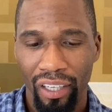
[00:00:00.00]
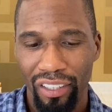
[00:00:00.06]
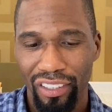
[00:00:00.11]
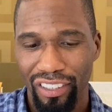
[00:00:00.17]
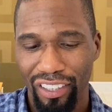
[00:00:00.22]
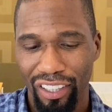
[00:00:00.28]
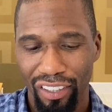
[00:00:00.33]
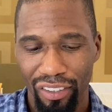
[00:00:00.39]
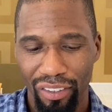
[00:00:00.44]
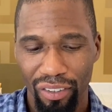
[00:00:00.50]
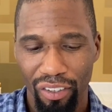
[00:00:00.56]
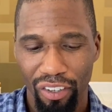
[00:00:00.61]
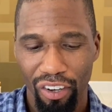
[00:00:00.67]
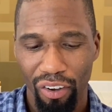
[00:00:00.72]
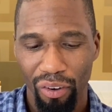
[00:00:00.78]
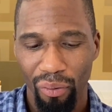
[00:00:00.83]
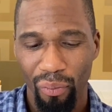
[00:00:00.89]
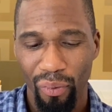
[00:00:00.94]

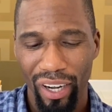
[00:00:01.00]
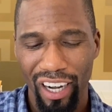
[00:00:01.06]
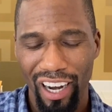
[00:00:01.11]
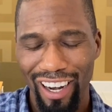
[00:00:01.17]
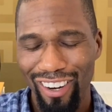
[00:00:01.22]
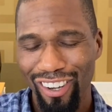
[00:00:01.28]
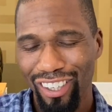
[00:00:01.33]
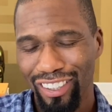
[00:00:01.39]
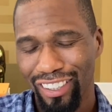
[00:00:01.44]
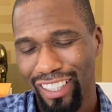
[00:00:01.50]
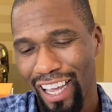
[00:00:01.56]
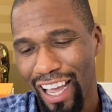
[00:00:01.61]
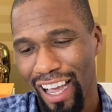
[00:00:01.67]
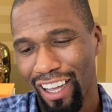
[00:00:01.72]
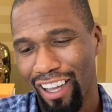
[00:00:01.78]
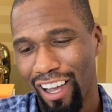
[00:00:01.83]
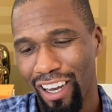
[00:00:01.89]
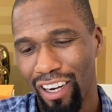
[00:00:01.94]
So when I looked
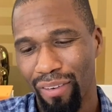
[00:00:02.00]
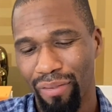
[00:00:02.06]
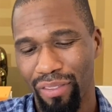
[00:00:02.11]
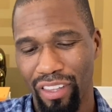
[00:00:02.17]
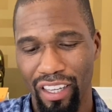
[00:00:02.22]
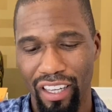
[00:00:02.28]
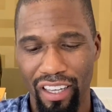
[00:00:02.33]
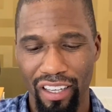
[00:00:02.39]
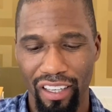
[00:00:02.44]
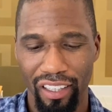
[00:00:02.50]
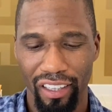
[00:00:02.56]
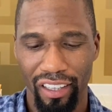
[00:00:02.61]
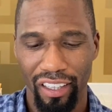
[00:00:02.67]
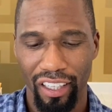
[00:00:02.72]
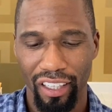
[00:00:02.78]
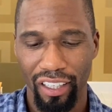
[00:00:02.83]
at kind of the